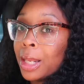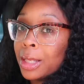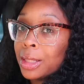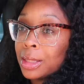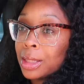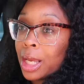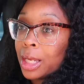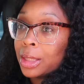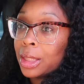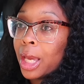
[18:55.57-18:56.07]

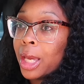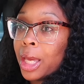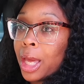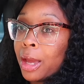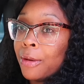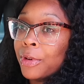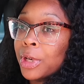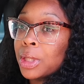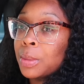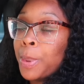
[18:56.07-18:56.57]
last night. They
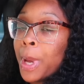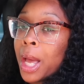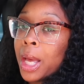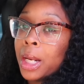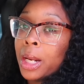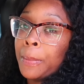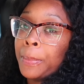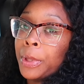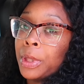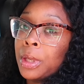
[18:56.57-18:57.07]
gave us
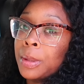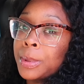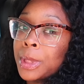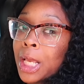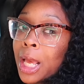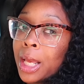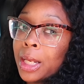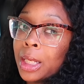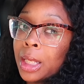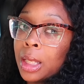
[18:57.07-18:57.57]
pineapple
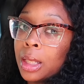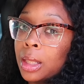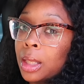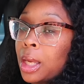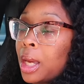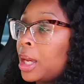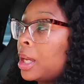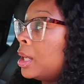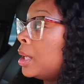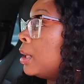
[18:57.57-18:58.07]
upside down
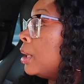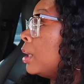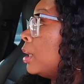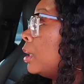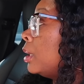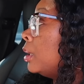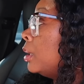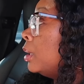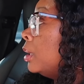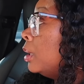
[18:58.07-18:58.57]
cake.
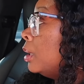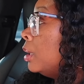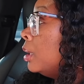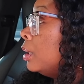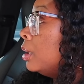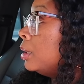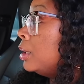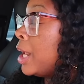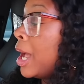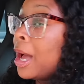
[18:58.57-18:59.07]

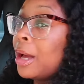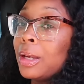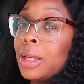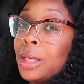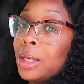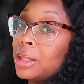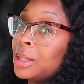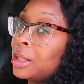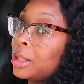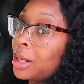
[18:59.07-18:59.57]
Y'all
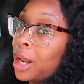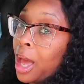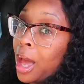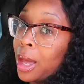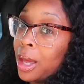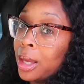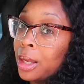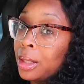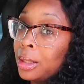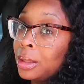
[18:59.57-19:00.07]
get to
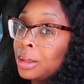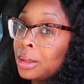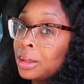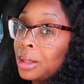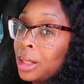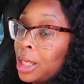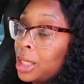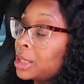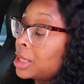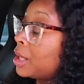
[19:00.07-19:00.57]
nine.
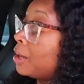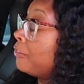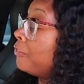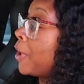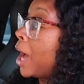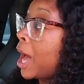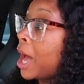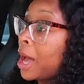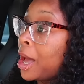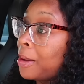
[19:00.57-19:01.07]
It's a
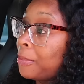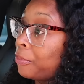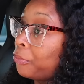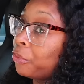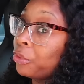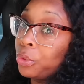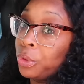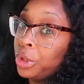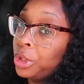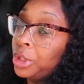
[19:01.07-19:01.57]
vibe for